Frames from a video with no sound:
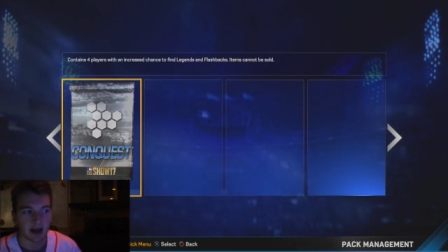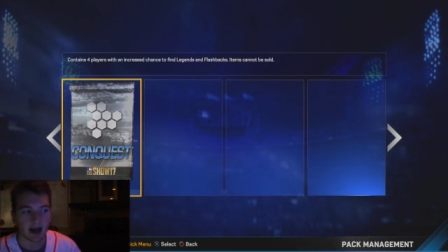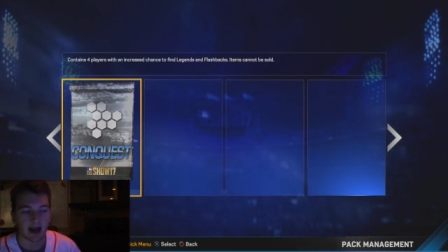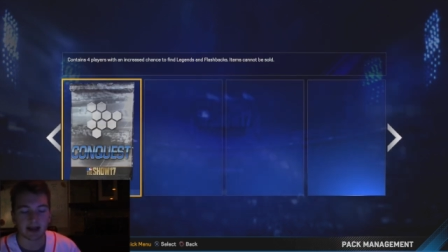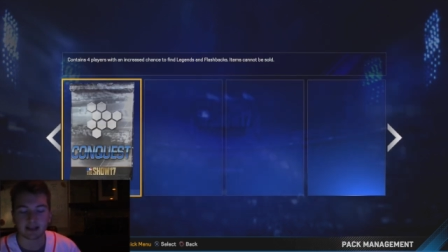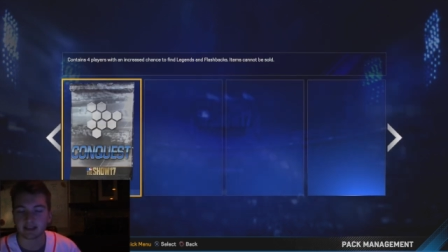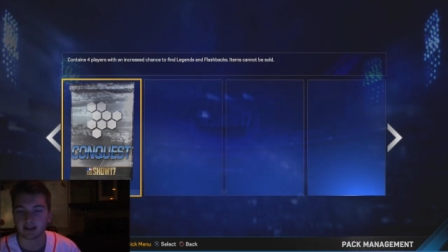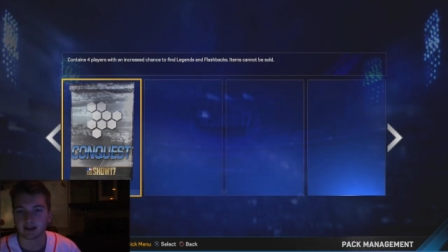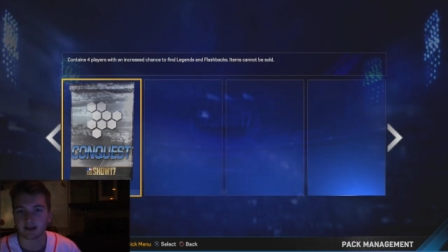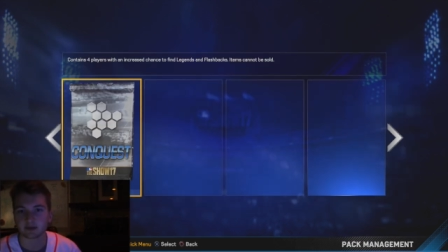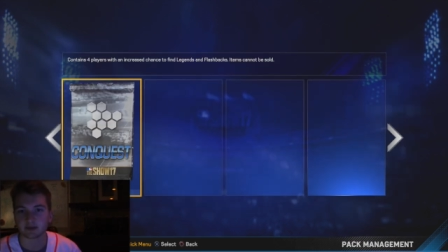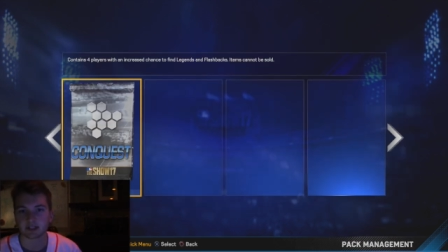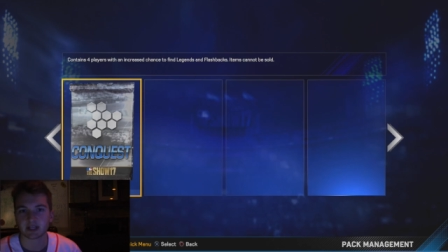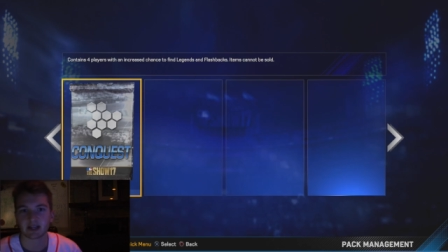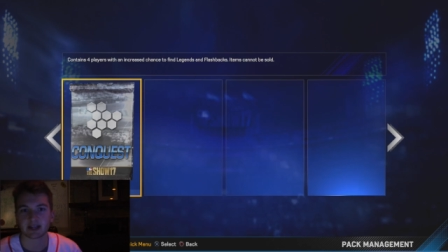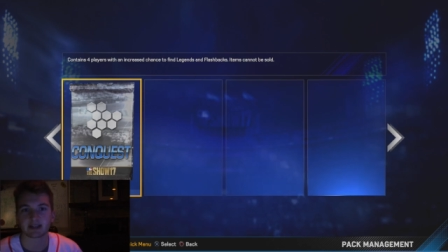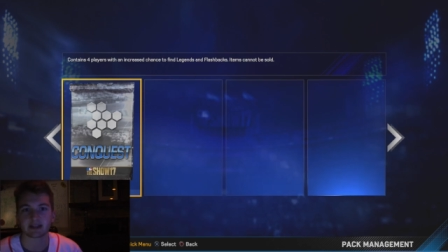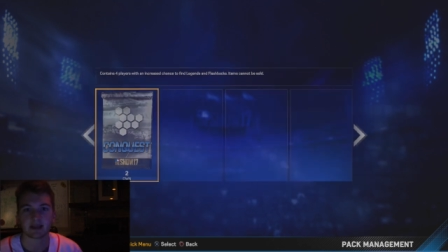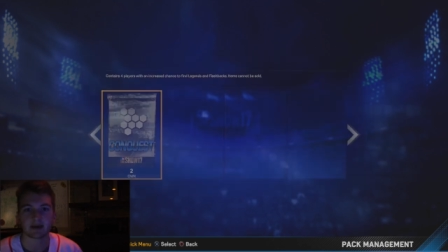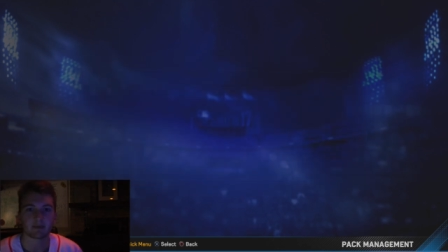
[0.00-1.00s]
I thought I was
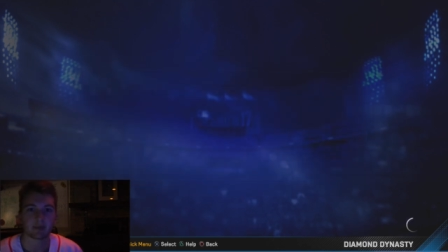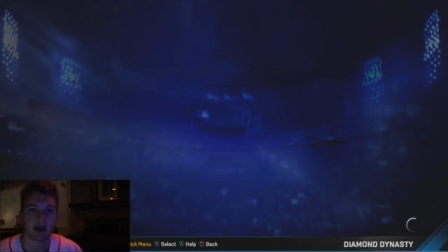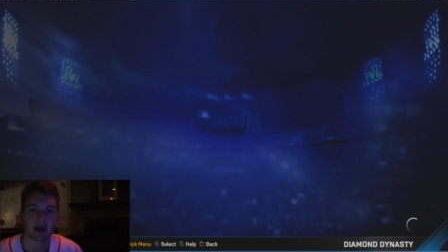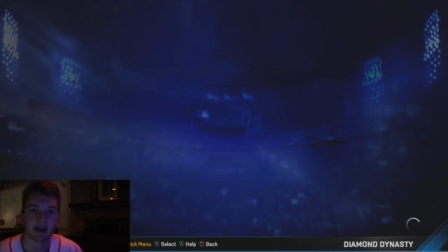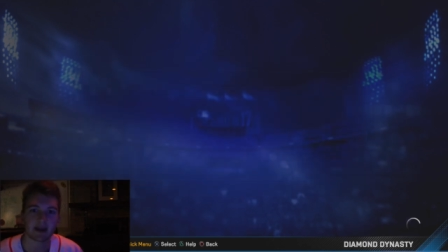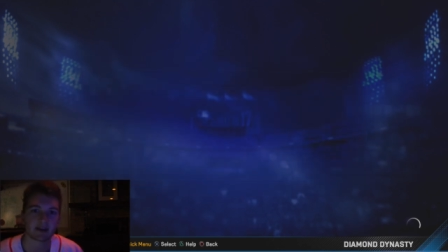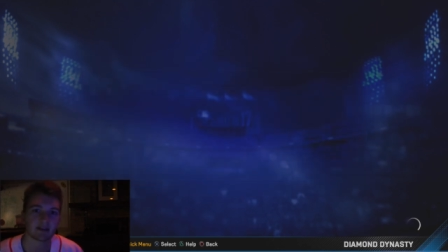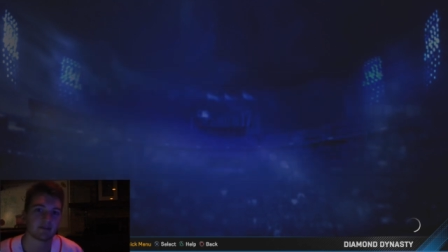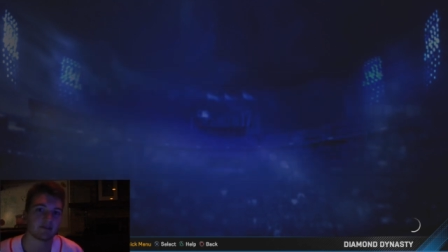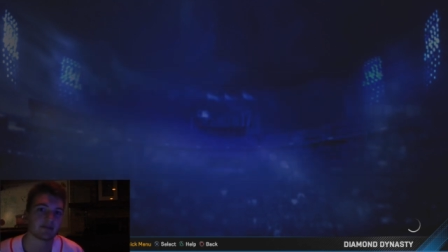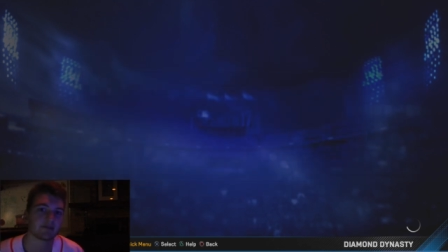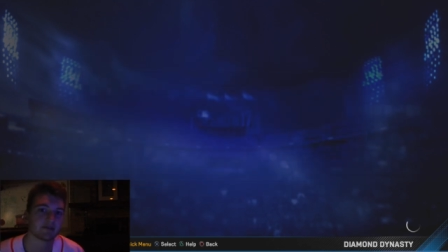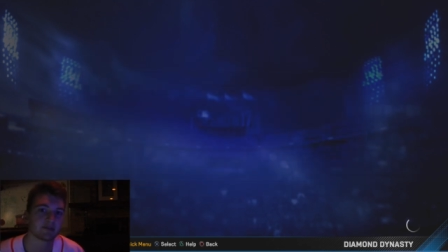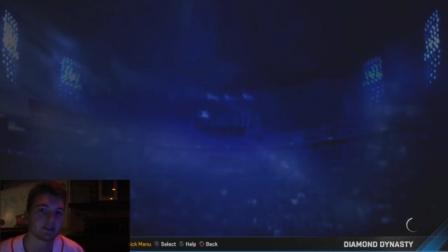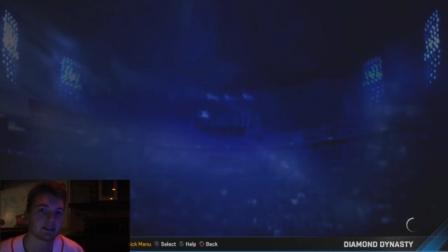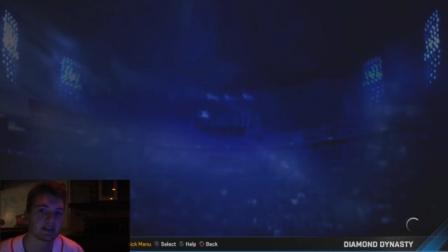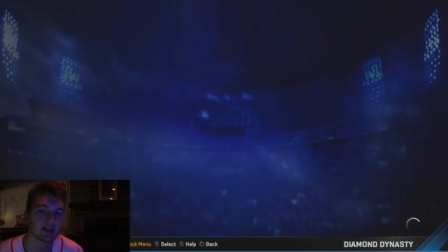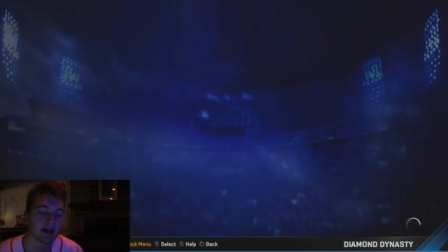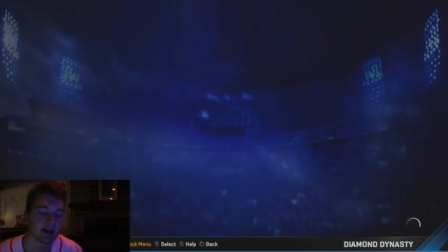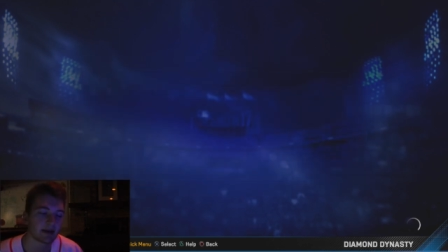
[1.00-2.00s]
getting that pack of
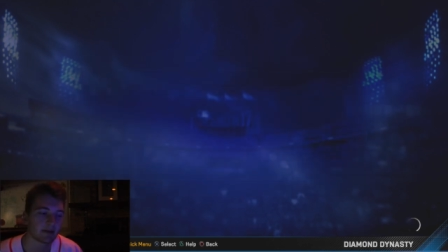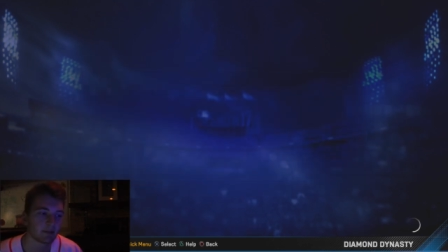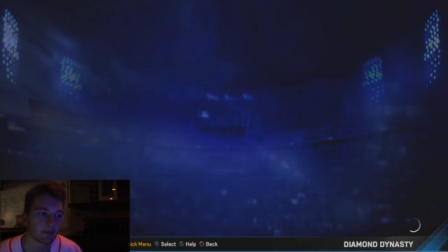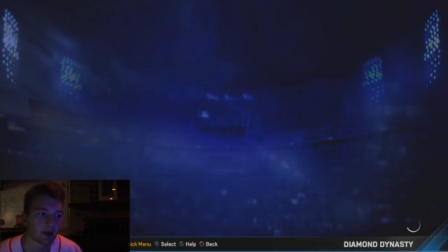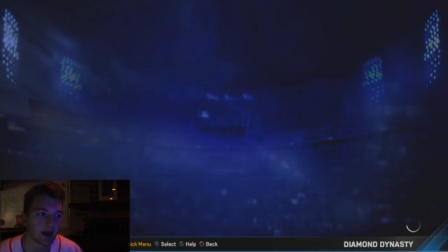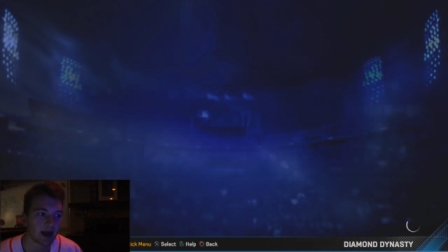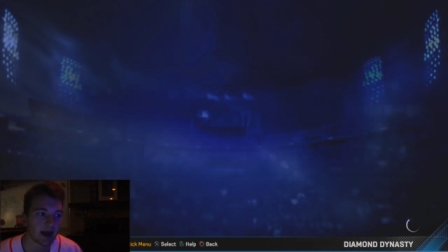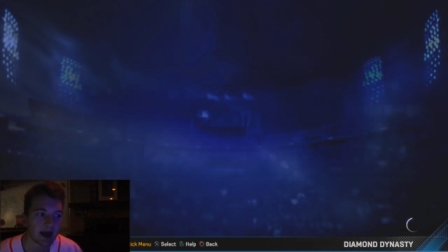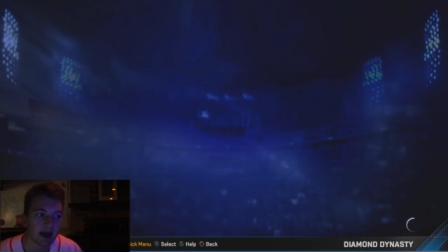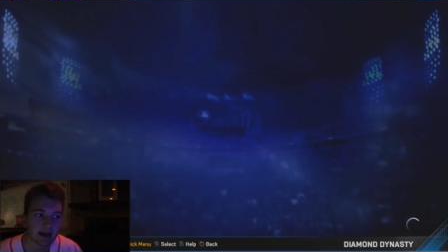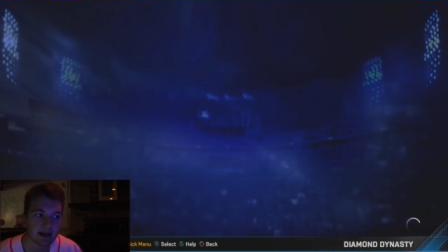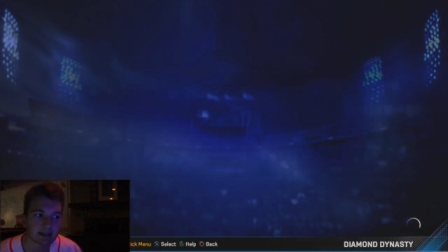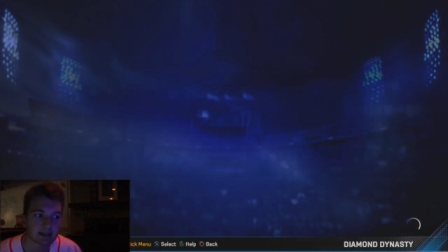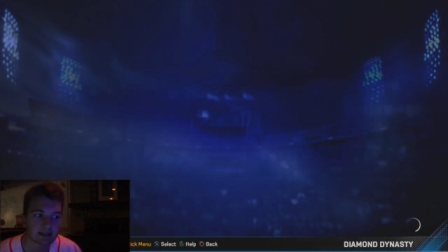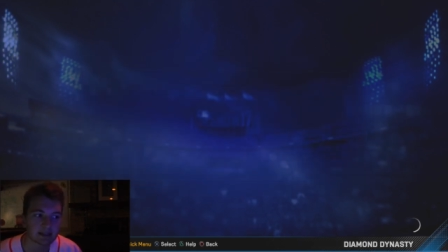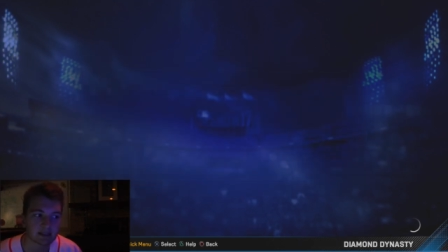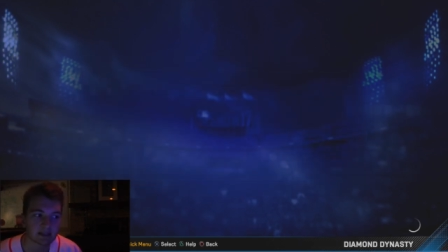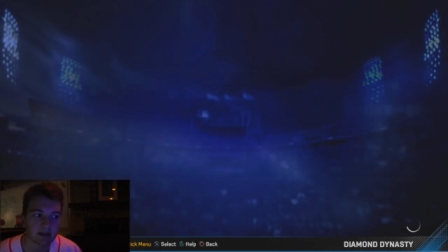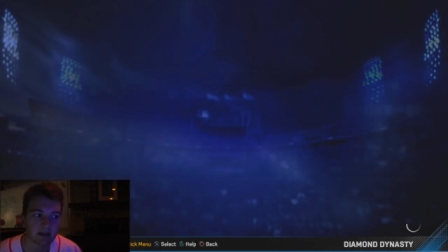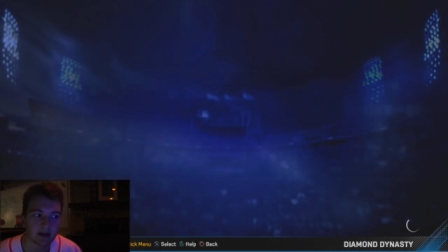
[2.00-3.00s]
10
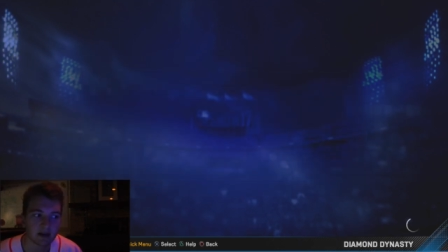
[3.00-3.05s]
packs